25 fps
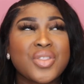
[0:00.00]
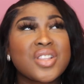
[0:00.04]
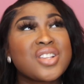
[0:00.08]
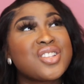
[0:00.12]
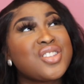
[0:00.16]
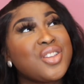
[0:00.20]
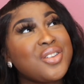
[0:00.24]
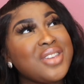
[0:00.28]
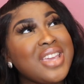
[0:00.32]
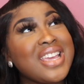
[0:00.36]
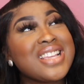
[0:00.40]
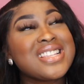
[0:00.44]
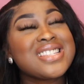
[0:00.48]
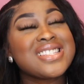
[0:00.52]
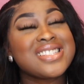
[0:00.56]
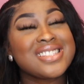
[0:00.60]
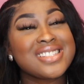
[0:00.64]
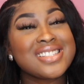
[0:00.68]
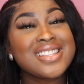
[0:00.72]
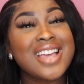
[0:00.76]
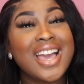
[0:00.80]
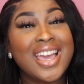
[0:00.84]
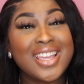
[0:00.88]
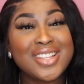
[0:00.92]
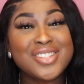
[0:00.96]
so yes,
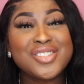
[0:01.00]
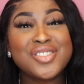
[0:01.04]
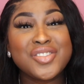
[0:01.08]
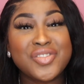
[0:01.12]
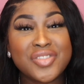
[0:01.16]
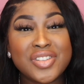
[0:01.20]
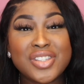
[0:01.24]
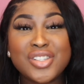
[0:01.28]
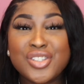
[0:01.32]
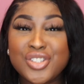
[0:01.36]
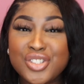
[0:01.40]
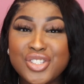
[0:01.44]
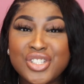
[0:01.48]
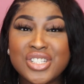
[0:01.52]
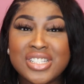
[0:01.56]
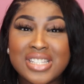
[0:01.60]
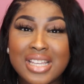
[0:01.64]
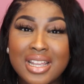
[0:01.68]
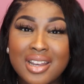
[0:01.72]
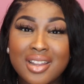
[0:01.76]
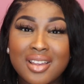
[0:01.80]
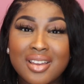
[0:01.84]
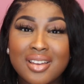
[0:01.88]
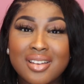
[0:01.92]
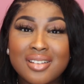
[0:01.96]
I do think you should
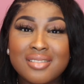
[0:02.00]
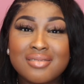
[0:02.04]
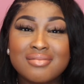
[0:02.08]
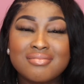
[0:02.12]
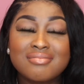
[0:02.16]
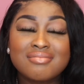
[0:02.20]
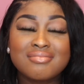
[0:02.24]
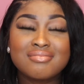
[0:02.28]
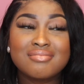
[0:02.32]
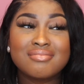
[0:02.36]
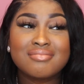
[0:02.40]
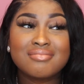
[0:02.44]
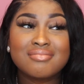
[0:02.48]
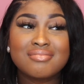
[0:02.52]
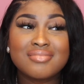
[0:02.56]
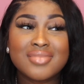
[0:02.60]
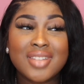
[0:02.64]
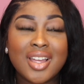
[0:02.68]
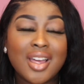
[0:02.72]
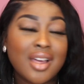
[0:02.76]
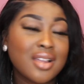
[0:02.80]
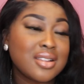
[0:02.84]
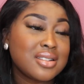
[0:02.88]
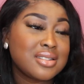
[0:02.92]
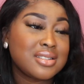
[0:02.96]
tell her
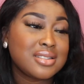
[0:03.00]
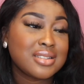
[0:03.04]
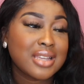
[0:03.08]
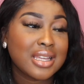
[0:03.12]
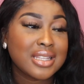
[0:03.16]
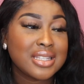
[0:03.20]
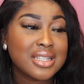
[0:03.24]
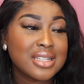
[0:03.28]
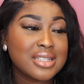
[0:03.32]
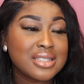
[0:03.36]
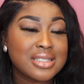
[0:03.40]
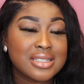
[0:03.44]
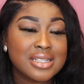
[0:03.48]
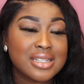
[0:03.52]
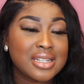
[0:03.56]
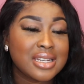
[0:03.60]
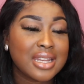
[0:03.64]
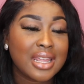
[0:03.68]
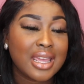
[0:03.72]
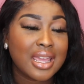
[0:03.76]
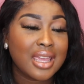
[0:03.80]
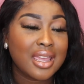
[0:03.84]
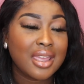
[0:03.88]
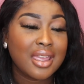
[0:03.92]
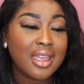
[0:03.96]
because at the end of the
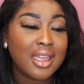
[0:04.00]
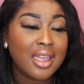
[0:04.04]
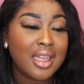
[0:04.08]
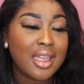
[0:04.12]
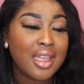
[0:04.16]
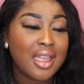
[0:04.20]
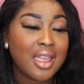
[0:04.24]
day,